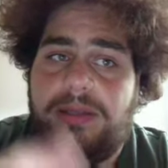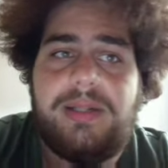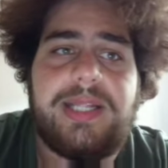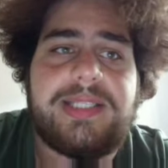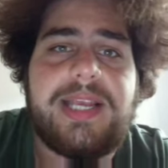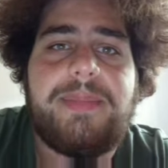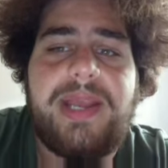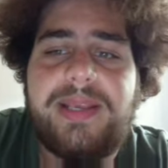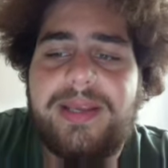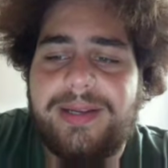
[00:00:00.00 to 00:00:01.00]
let's get
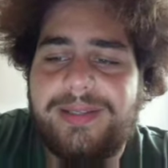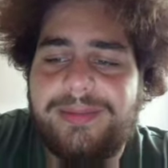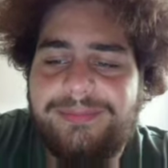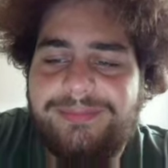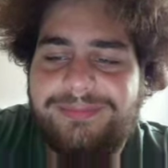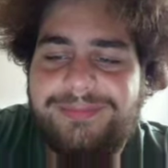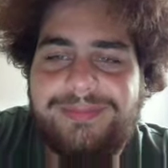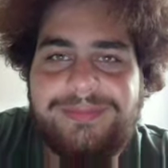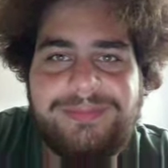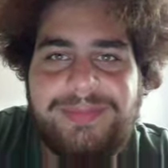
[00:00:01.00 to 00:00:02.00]
baking.
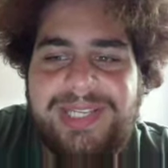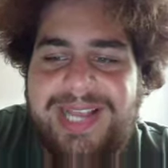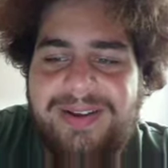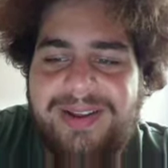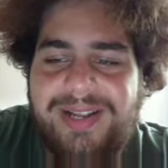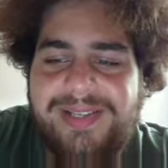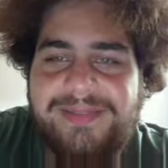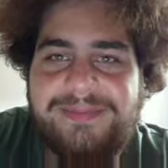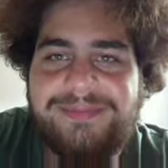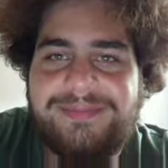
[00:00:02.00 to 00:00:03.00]
Peace out, guys.